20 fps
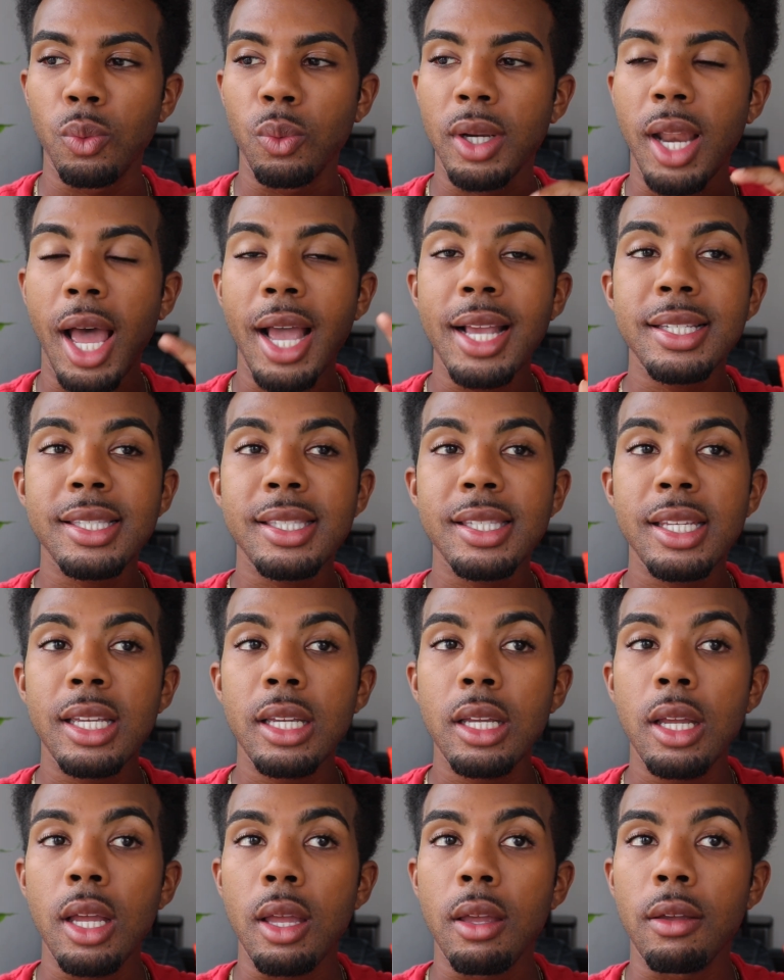When I
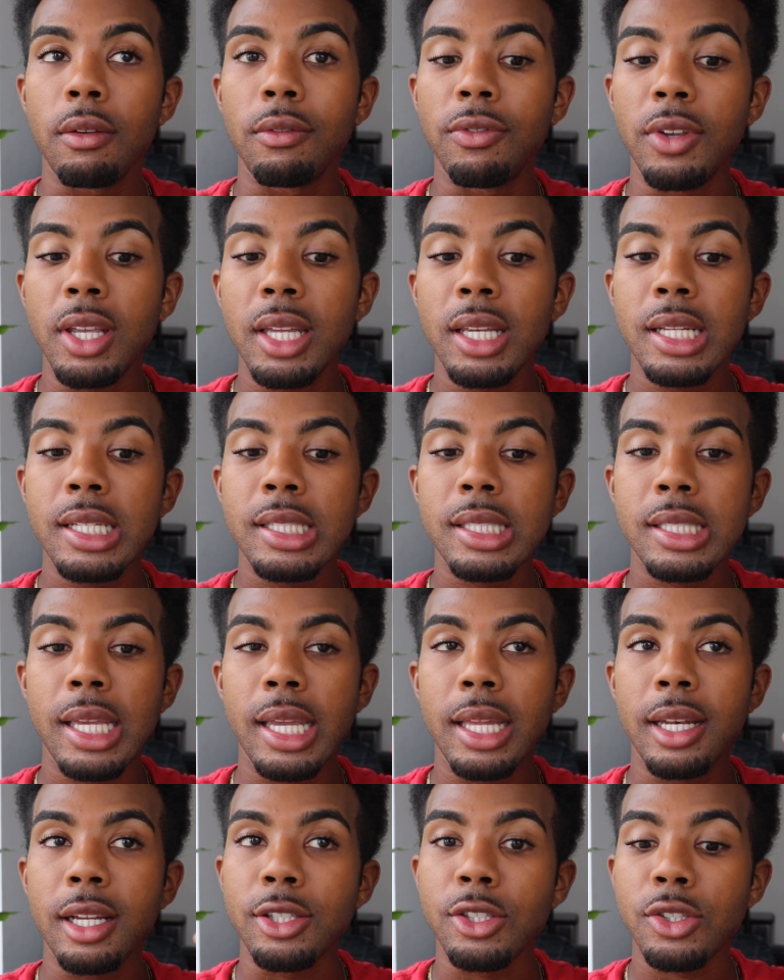see Venus
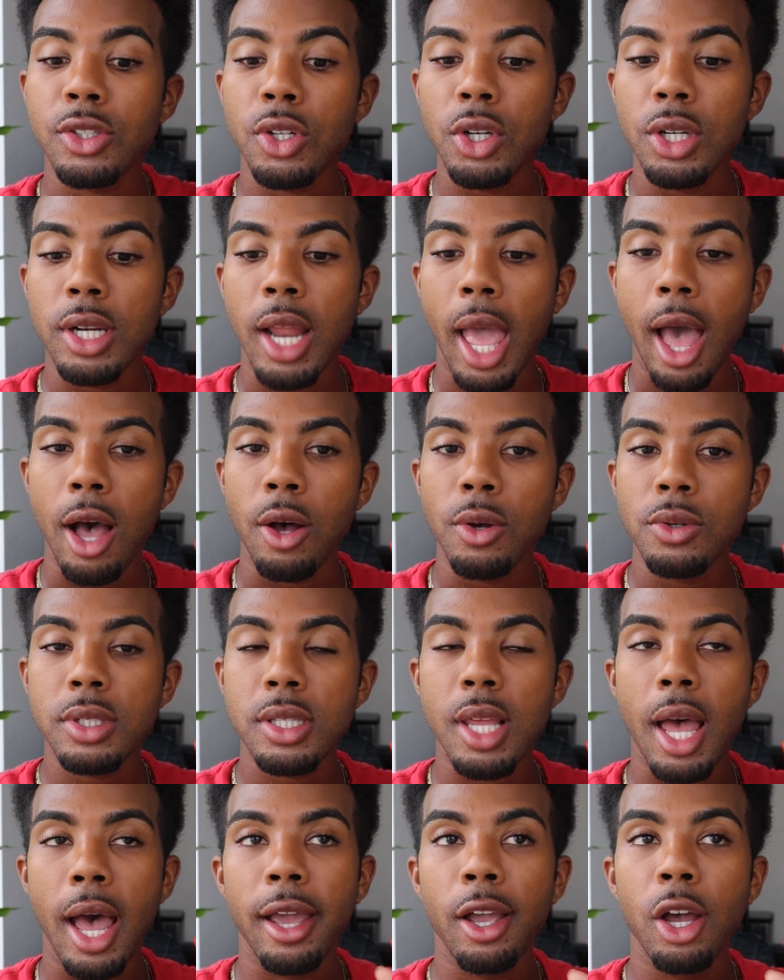in a certain
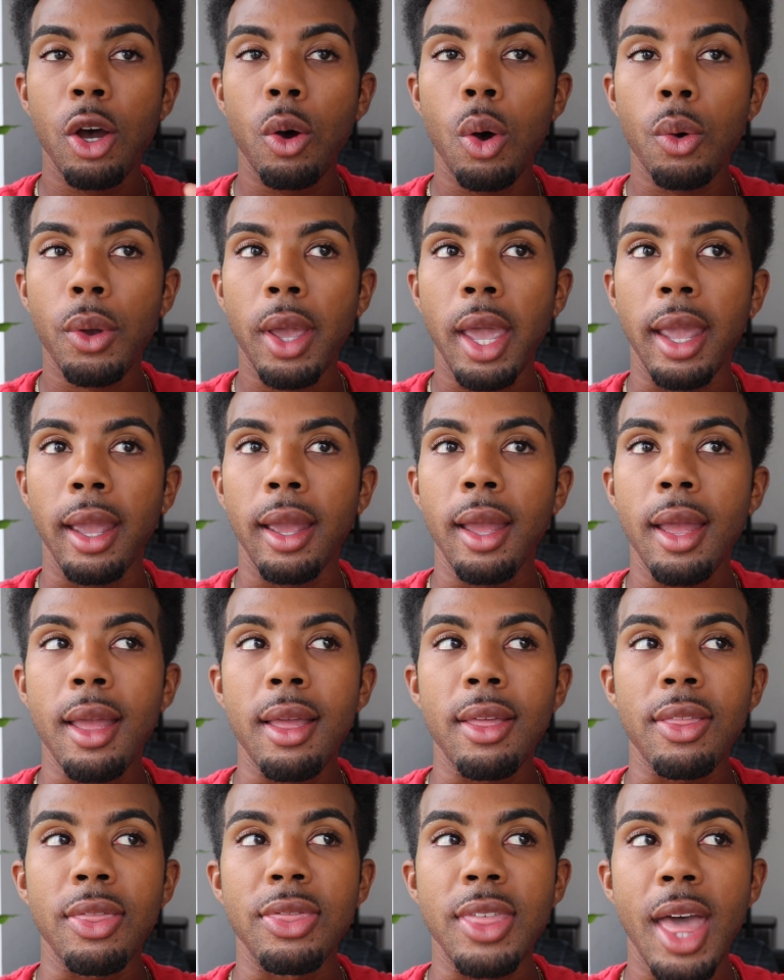house, I go, okay,
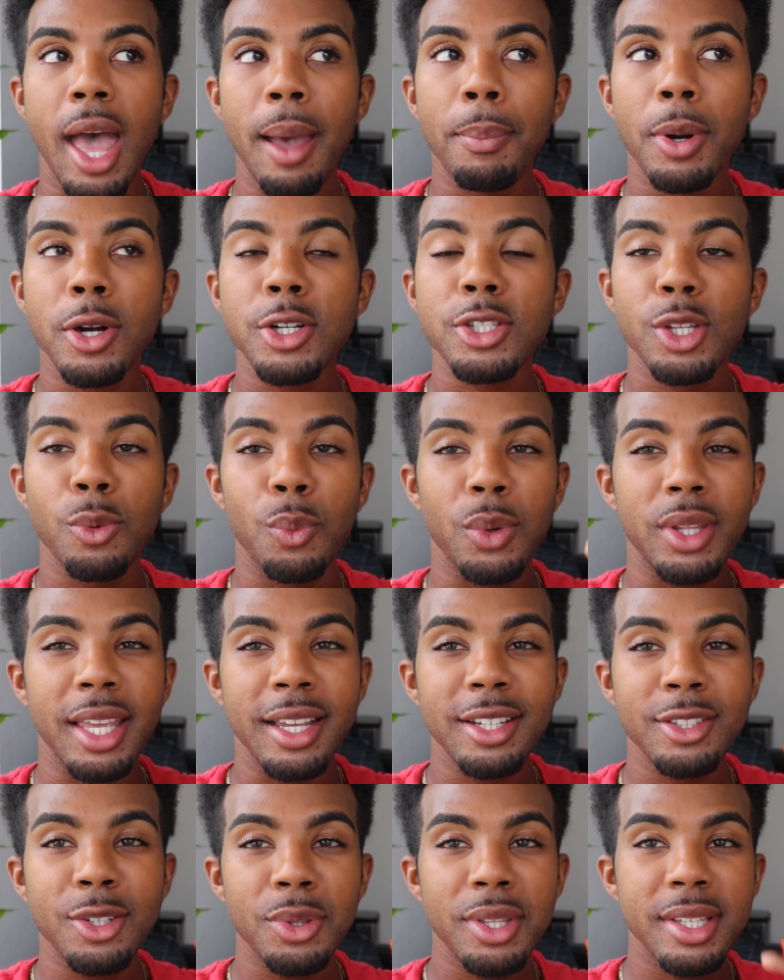that person, when
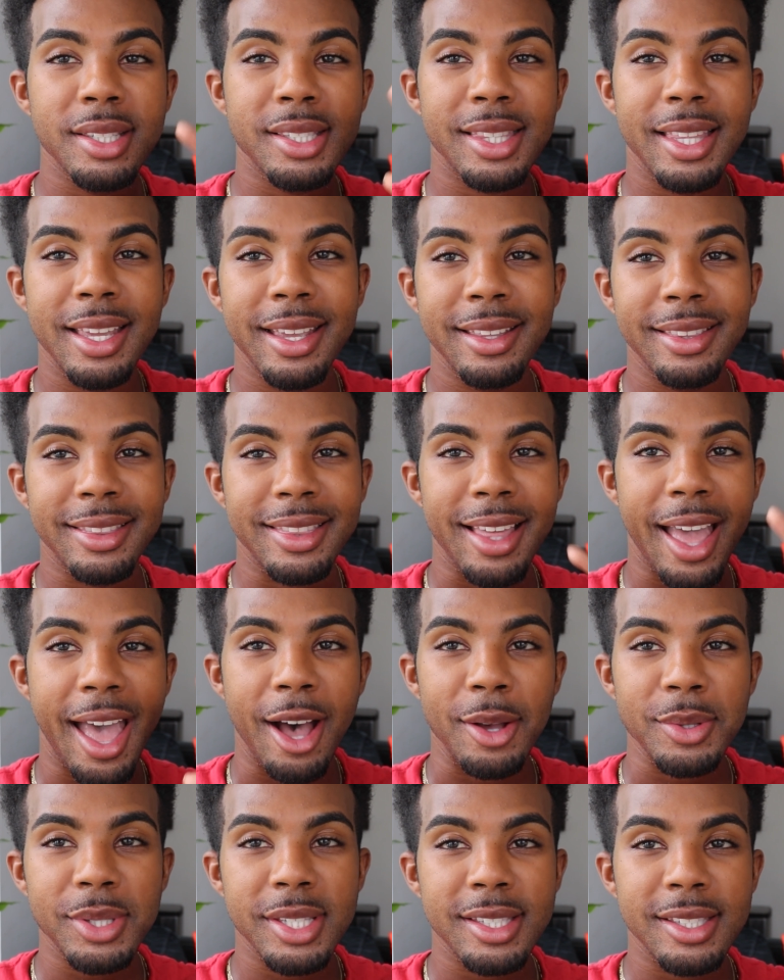they do this thing that the
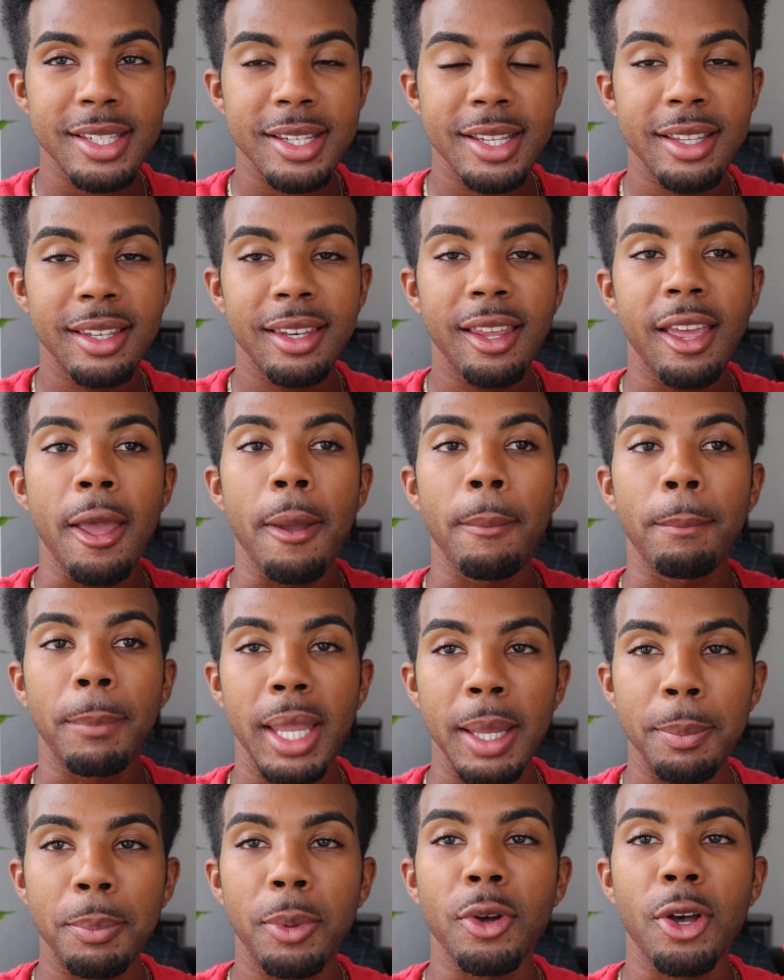house is in,
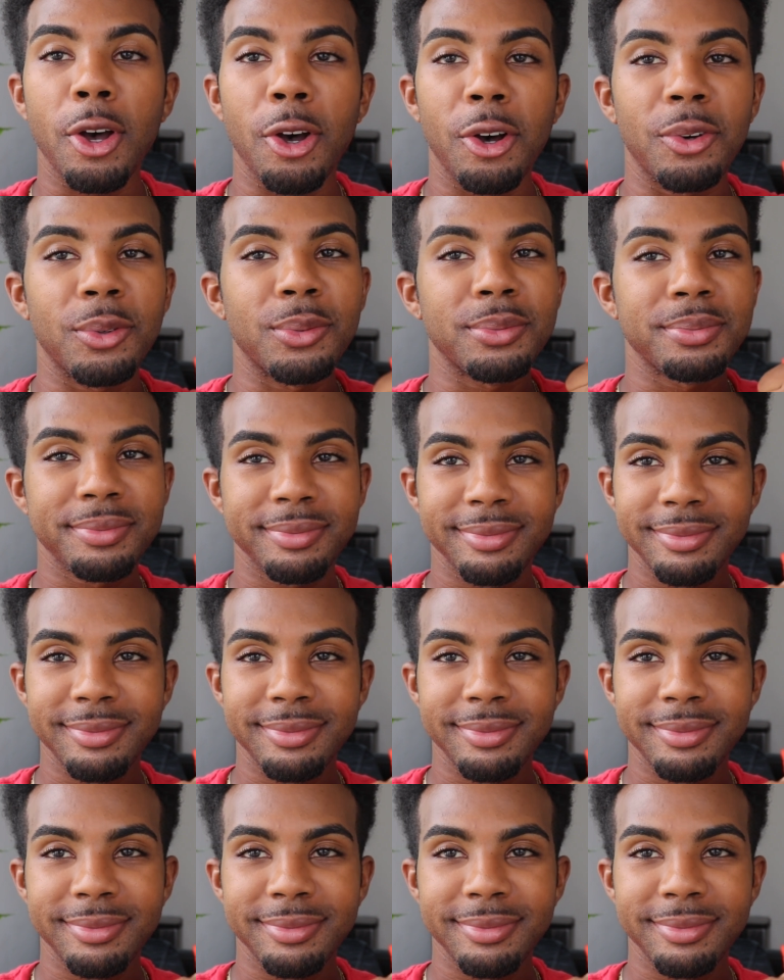people go,